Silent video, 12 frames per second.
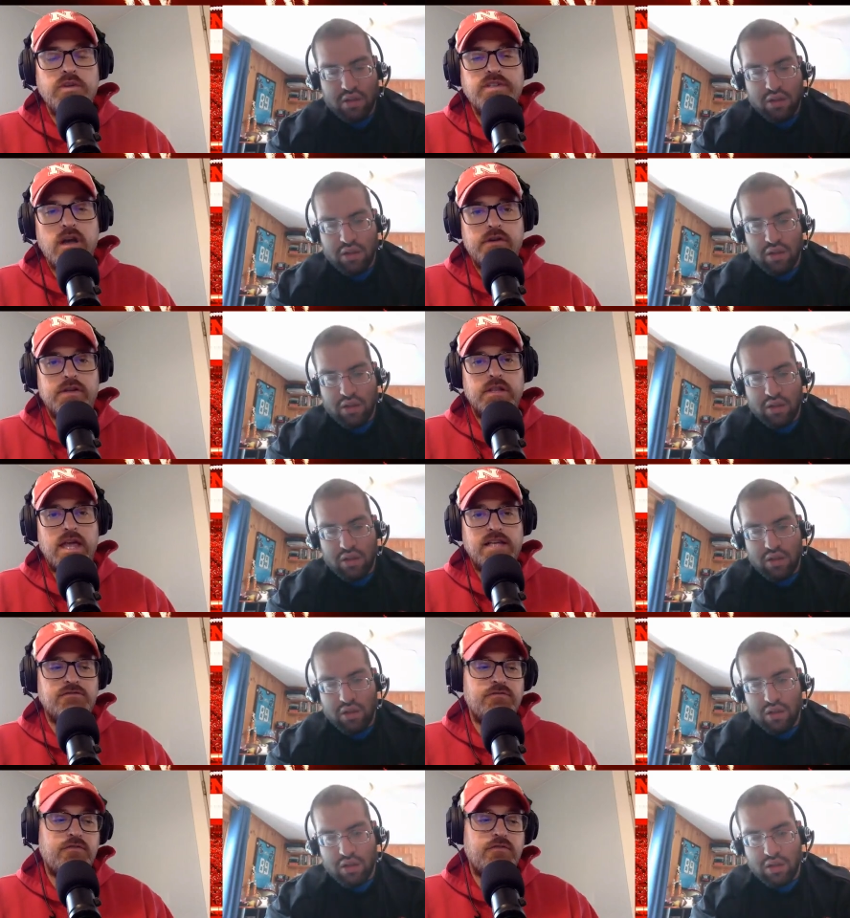Speaker 1: we talked on
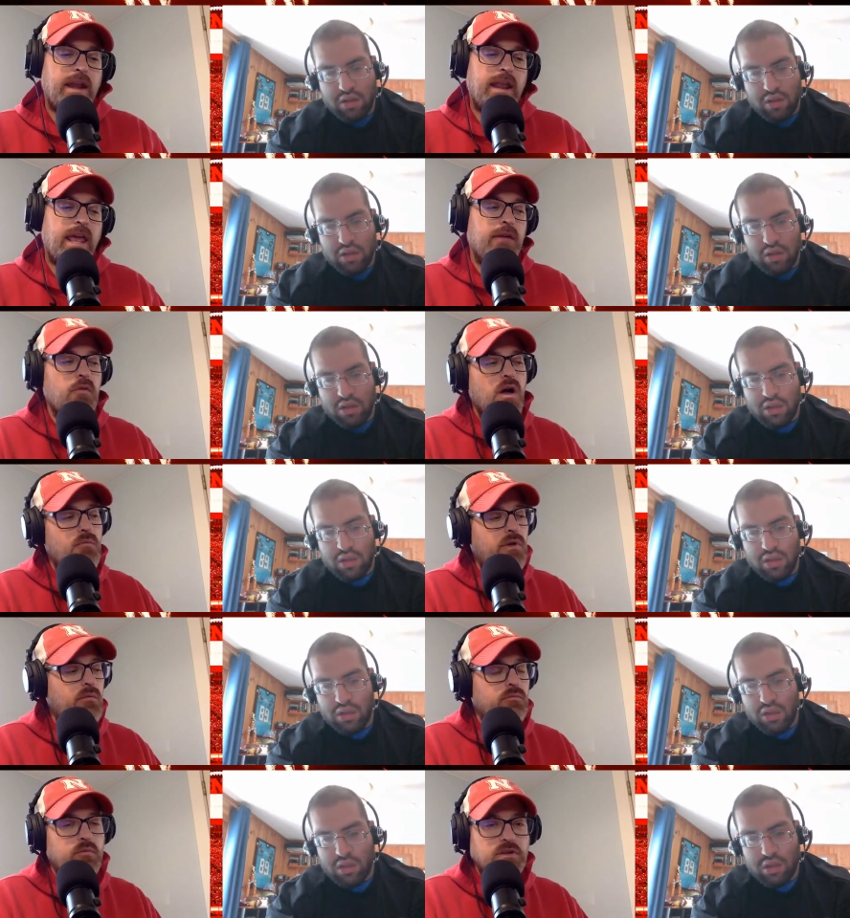last Friday, um,
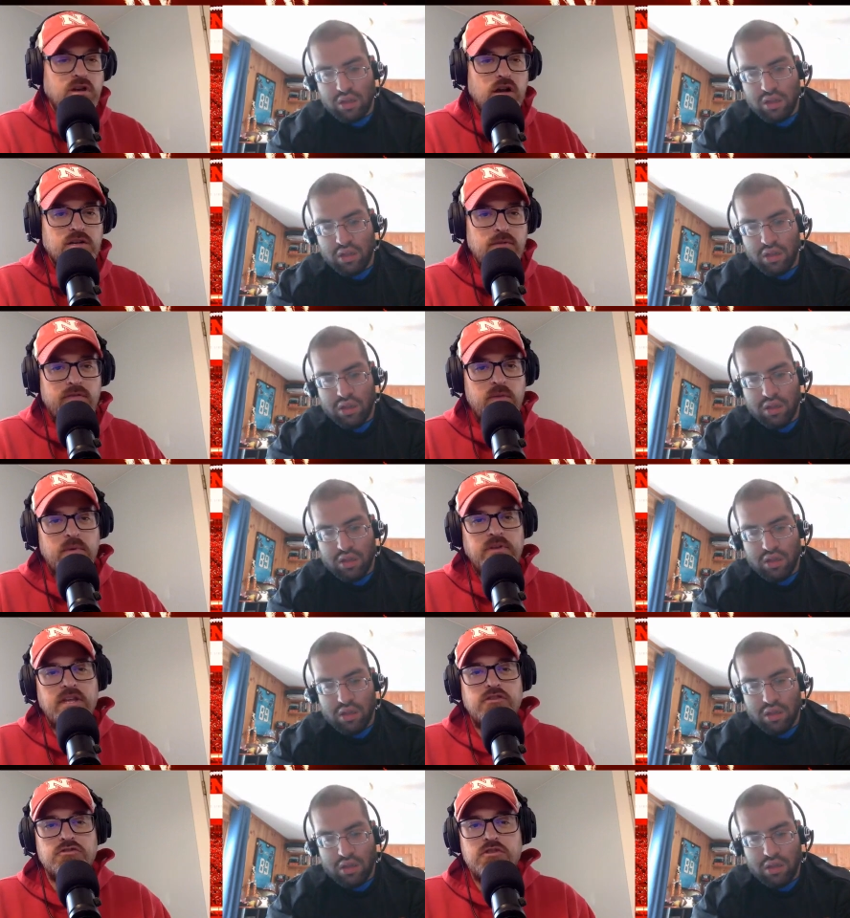we we talked about the
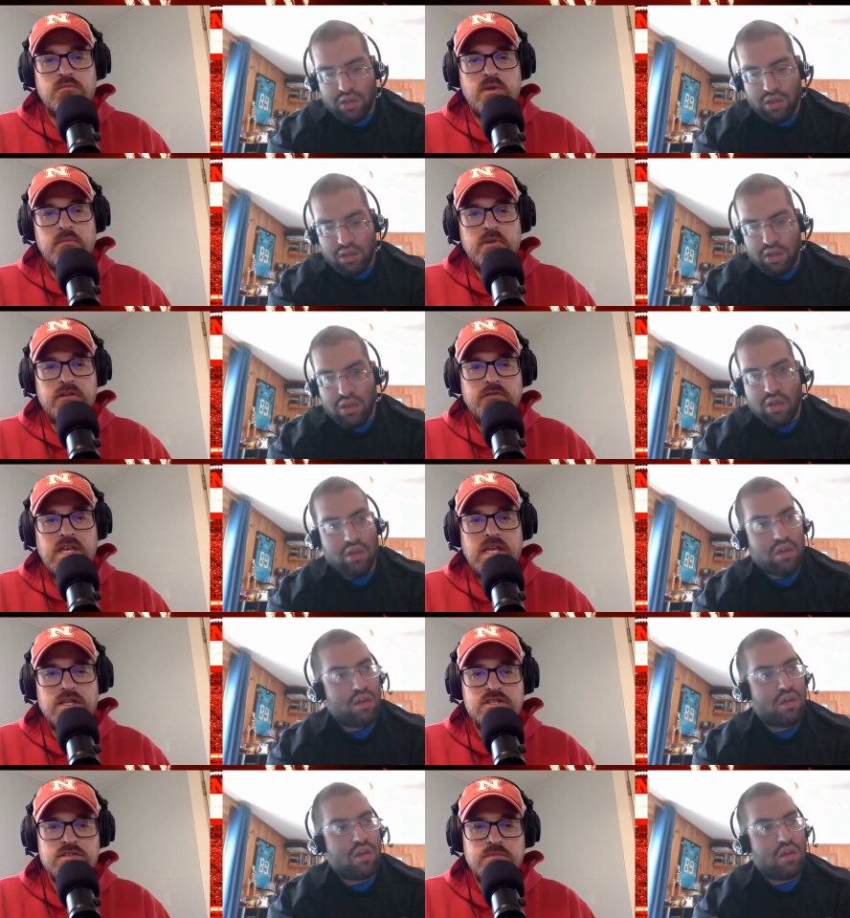potential commitment of
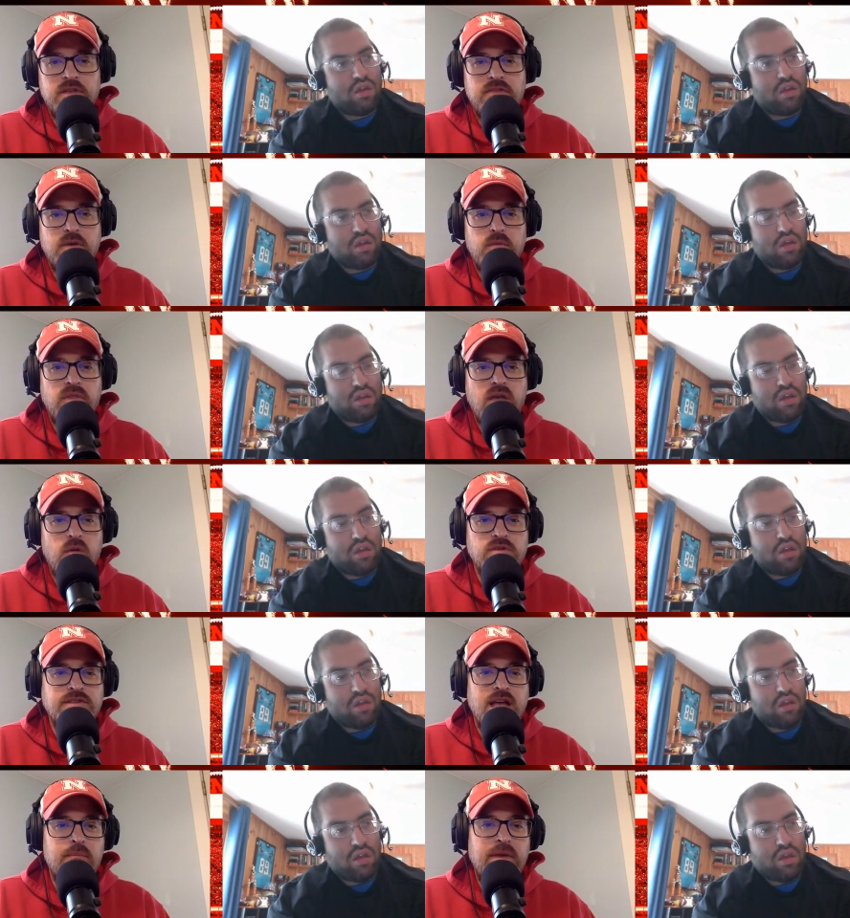Keelan Smith that we thought
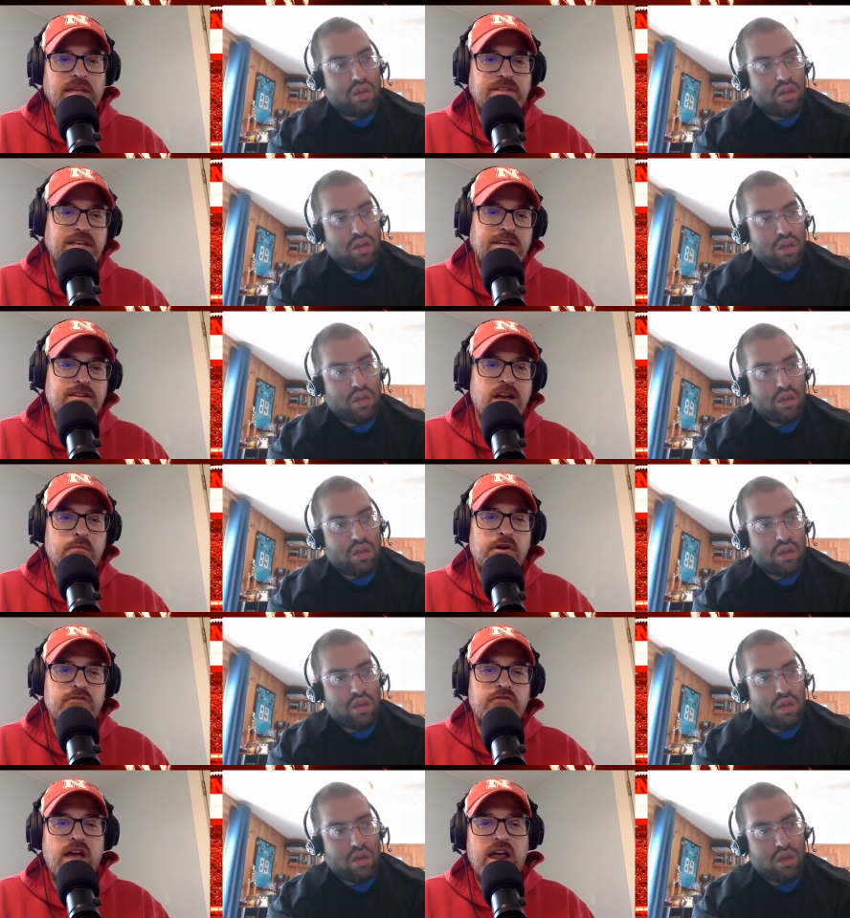was coming. It did come
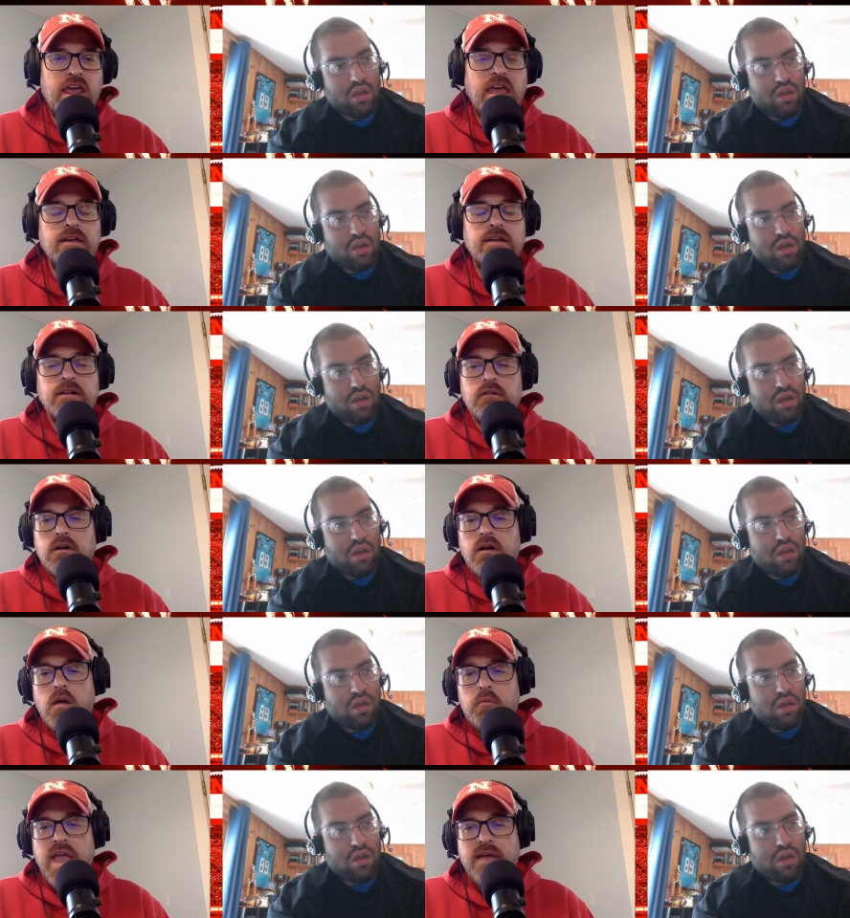on Friday.
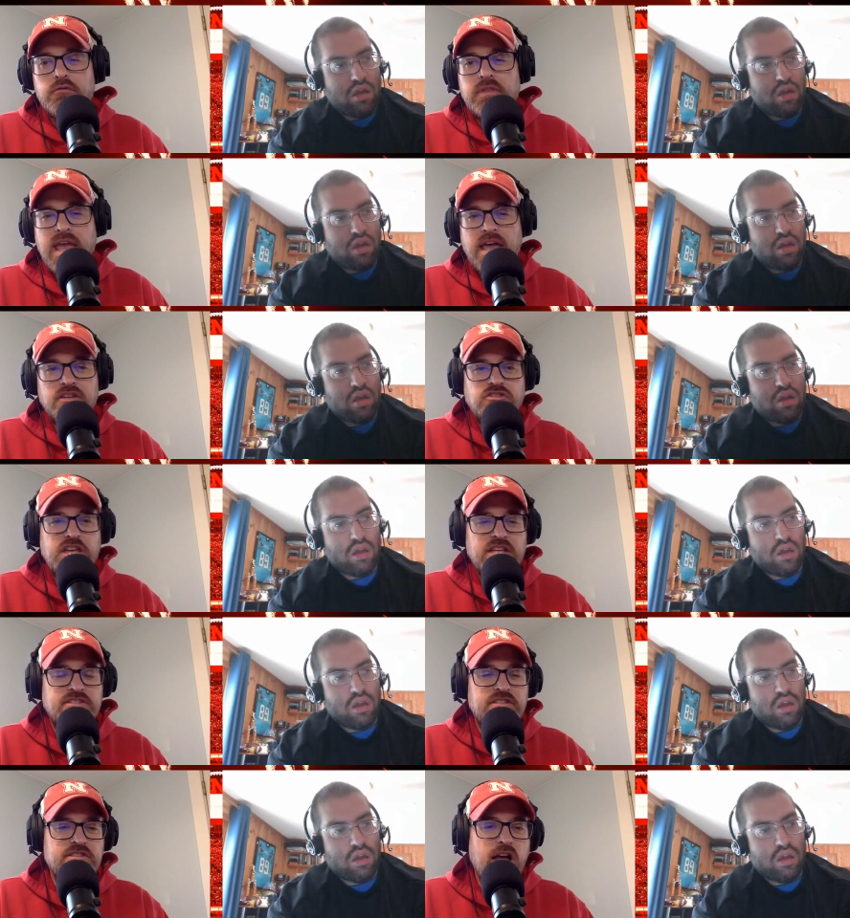Um, we haven't really had a
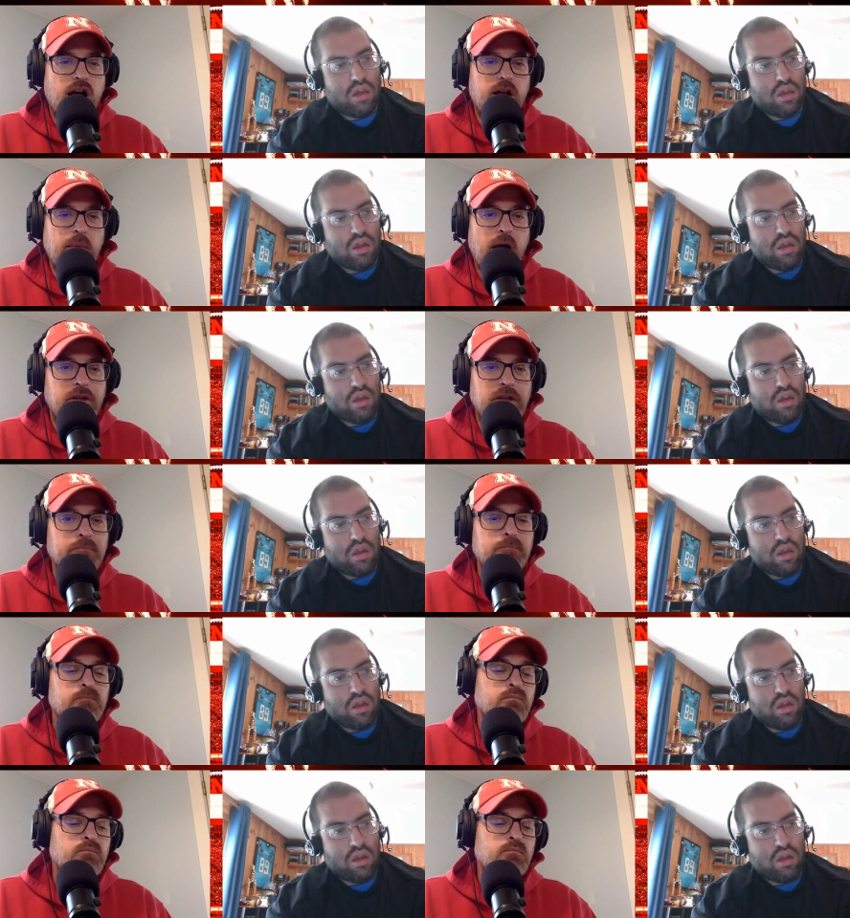chance to talk about it.